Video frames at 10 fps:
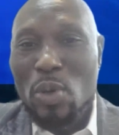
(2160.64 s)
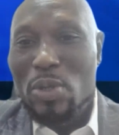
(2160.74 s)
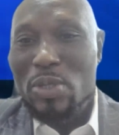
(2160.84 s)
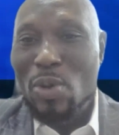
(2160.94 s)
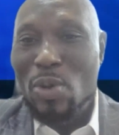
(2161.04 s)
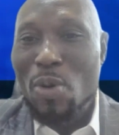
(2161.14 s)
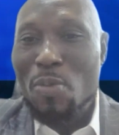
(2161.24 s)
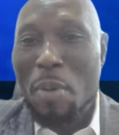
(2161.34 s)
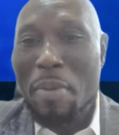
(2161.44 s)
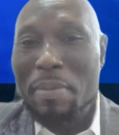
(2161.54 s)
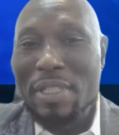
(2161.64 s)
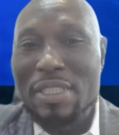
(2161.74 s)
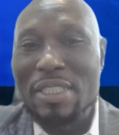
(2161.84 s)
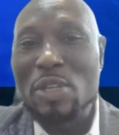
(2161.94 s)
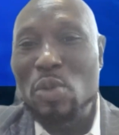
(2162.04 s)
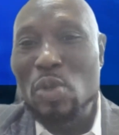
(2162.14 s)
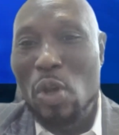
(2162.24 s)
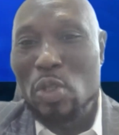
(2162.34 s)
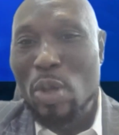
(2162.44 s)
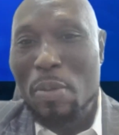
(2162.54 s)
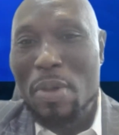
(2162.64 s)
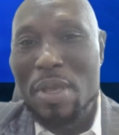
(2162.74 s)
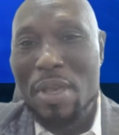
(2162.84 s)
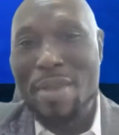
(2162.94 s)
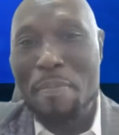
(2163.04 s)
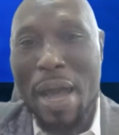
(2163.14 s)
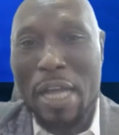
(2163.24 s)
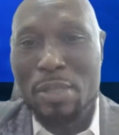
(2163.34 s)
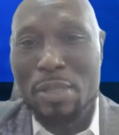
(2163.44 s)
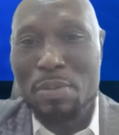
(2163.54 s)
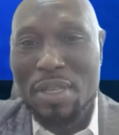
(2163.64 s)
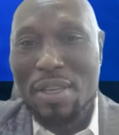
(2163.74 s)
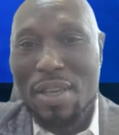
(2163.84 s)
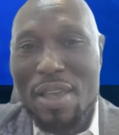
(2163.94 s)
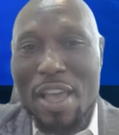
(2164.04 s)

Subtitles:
So probably this would also impact me.